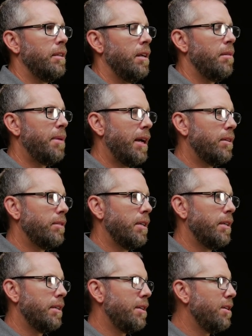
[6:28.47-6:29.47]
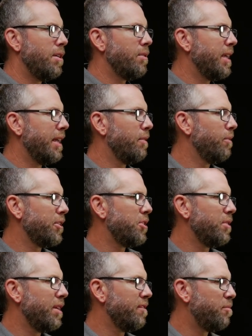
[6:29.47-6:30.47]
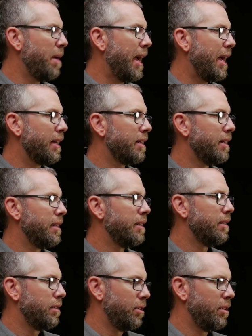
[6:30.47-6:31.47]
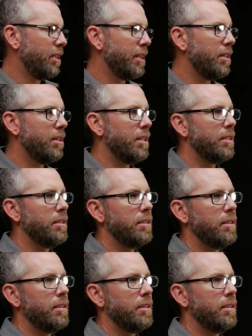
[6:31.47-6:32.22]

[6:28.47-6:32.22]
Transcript: about you don't get what you give back early on